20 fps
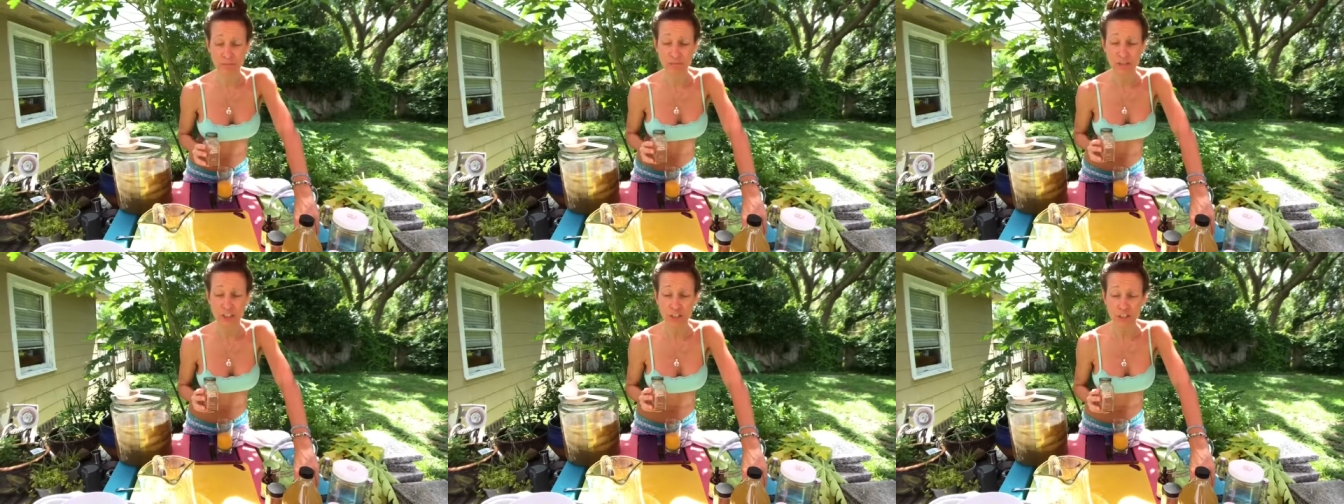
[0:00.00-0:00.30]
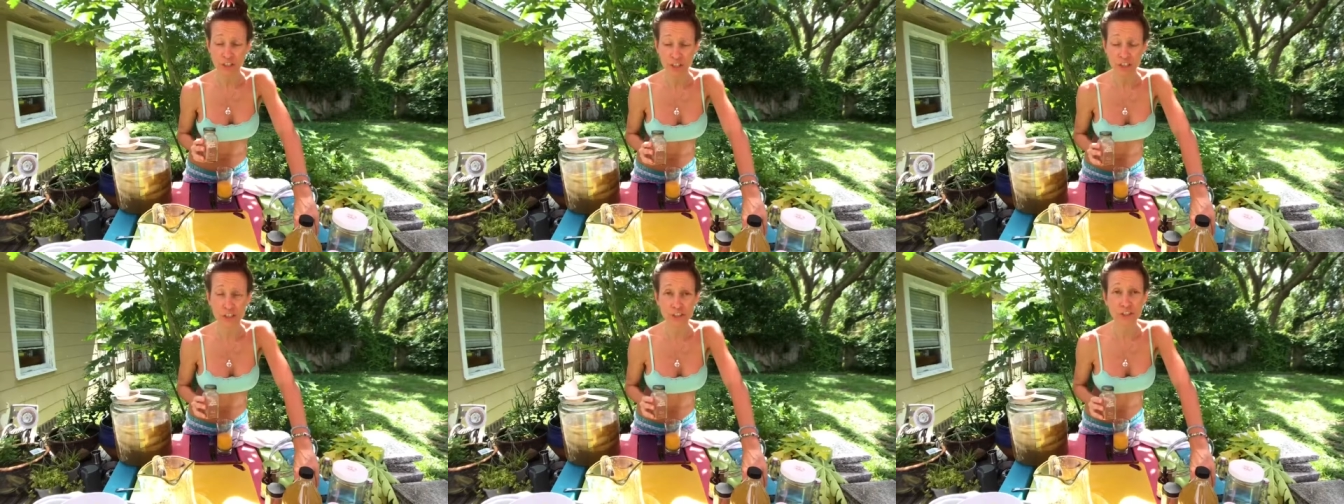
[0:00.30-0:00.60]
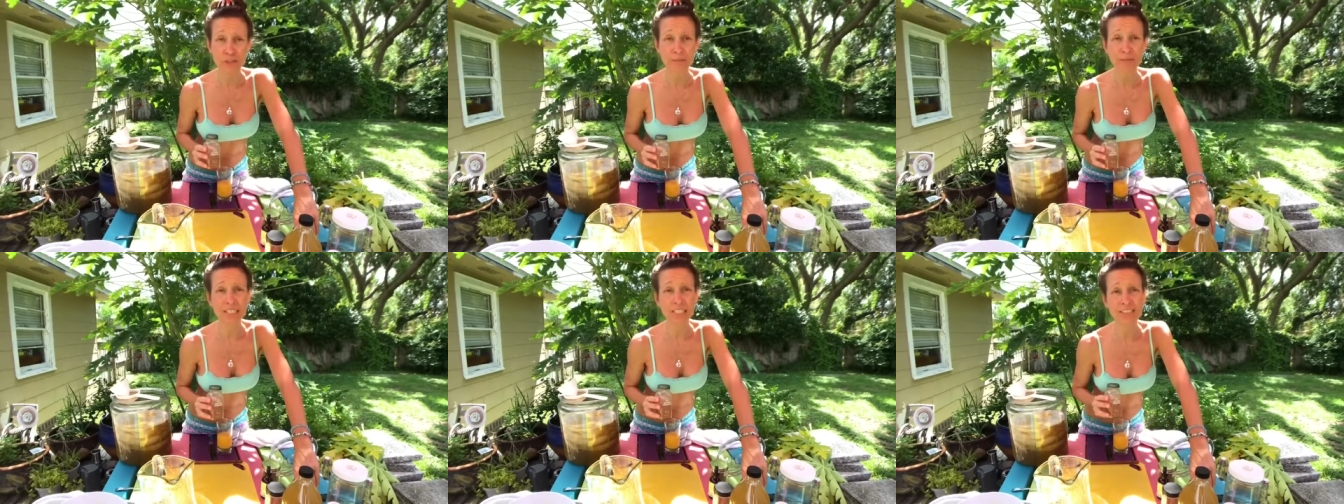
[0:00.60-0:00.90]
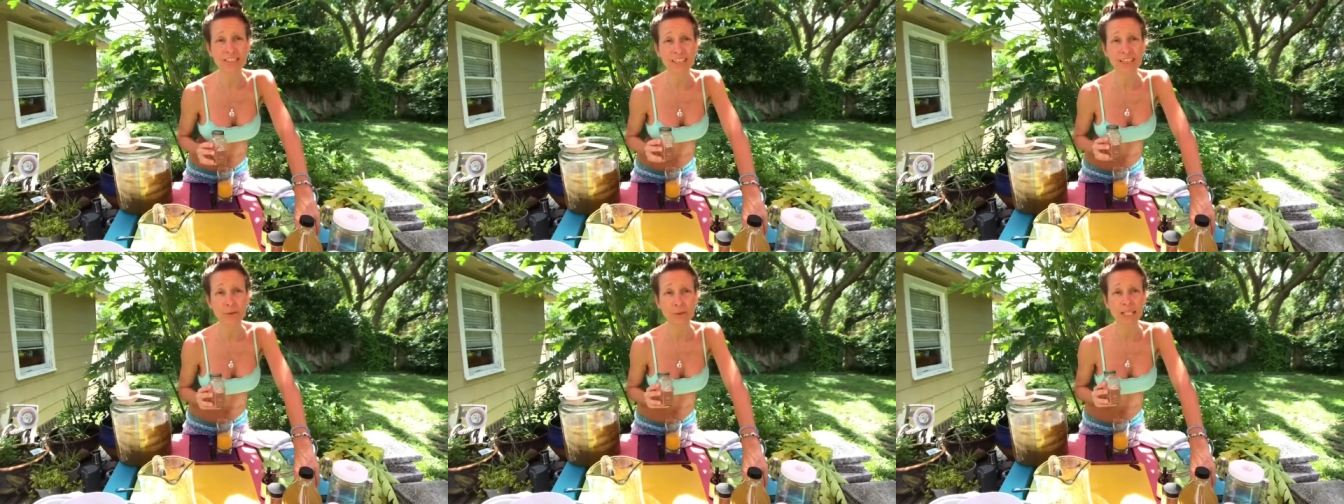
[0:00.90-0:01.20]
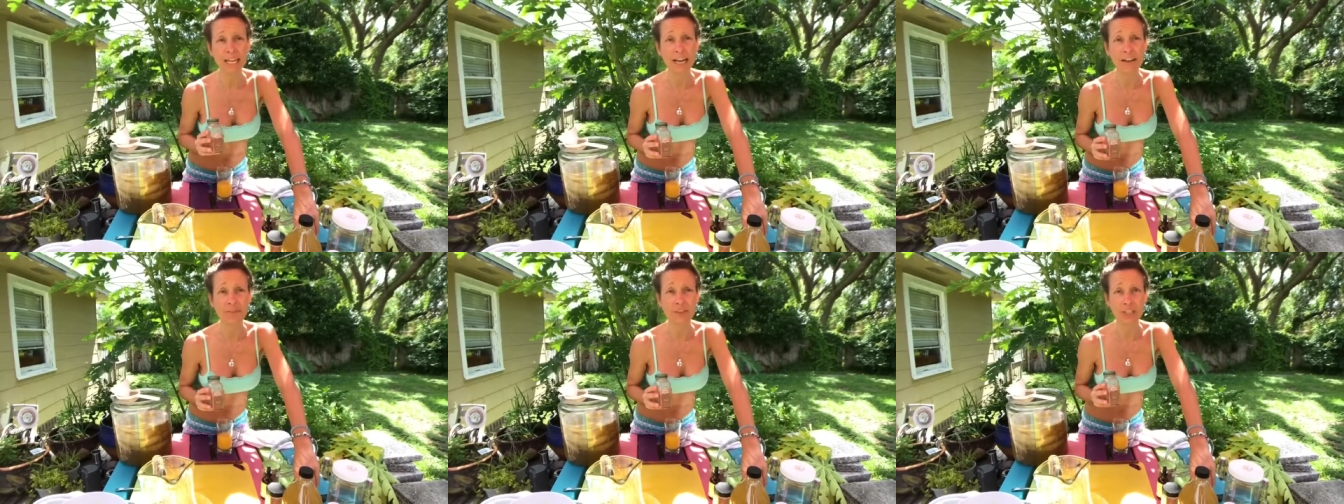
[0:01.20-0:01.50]
The ginger means I
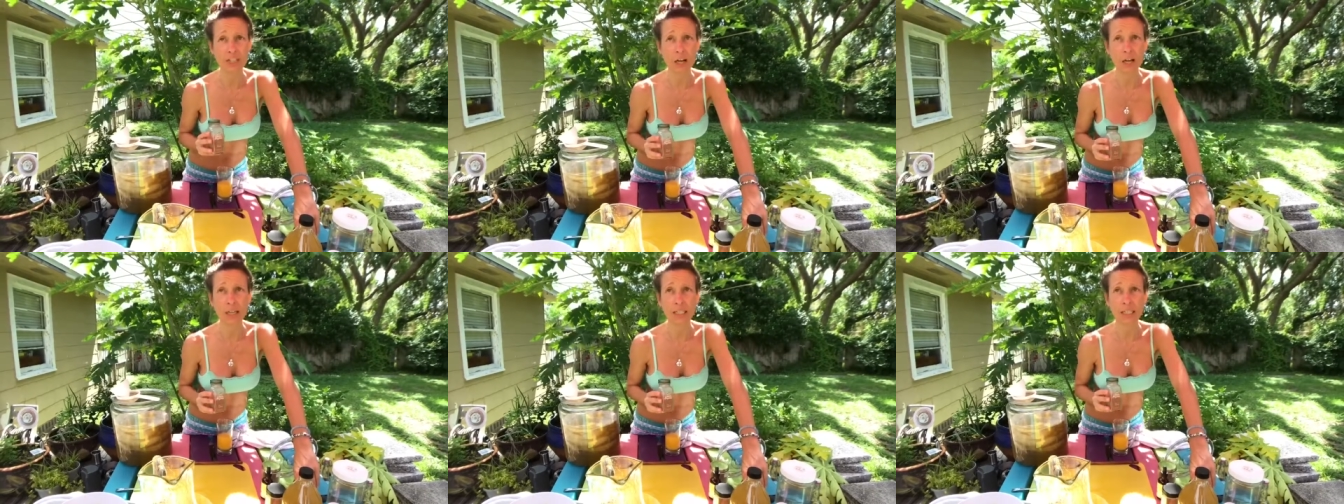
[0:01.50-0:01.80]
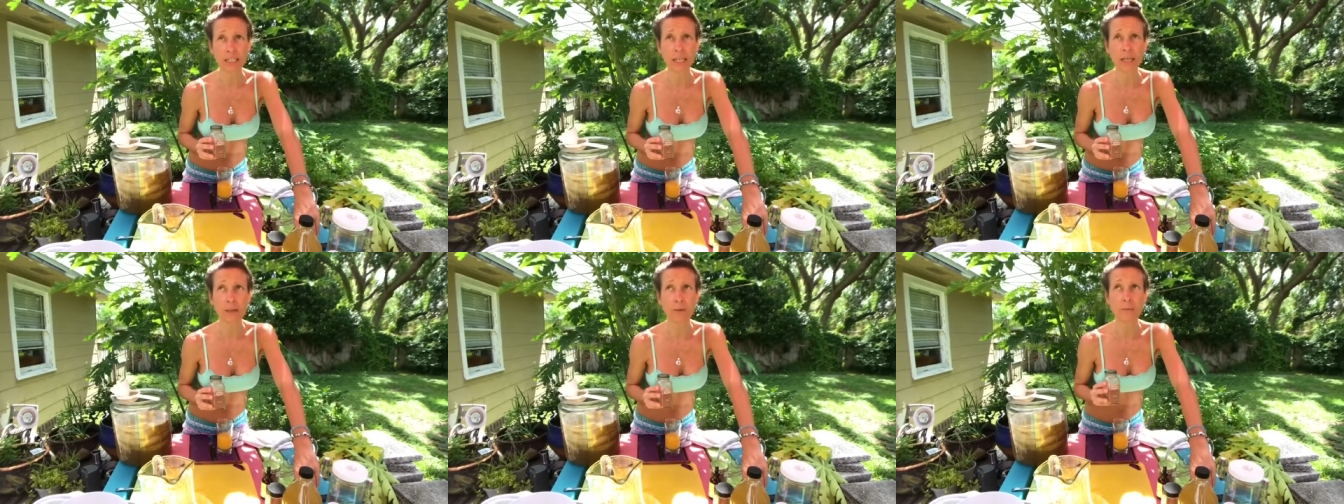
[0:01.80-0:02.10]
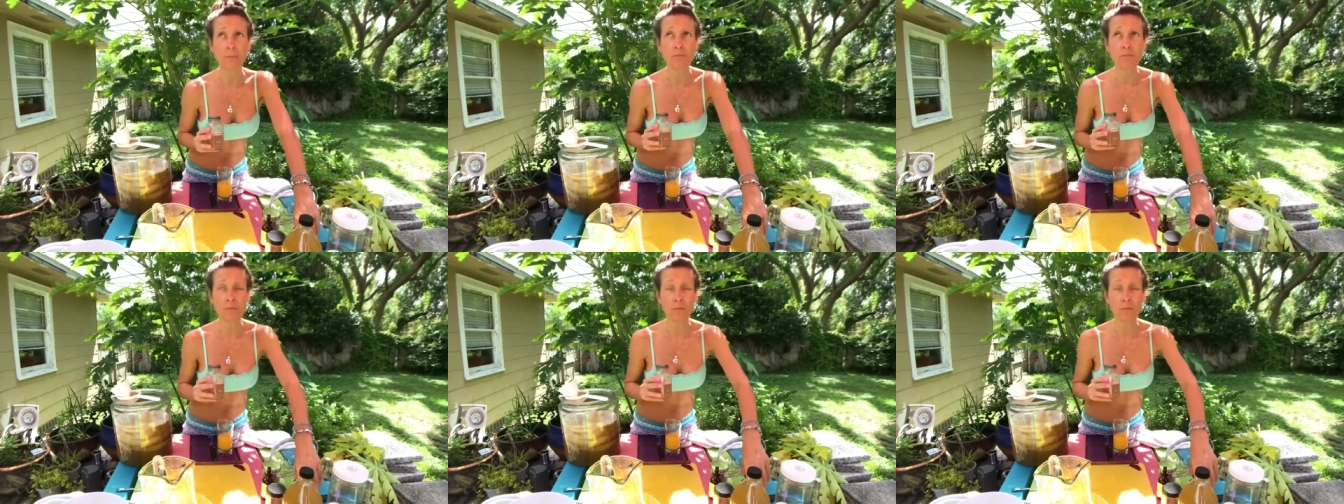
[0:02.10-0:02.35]
would have to cut it up,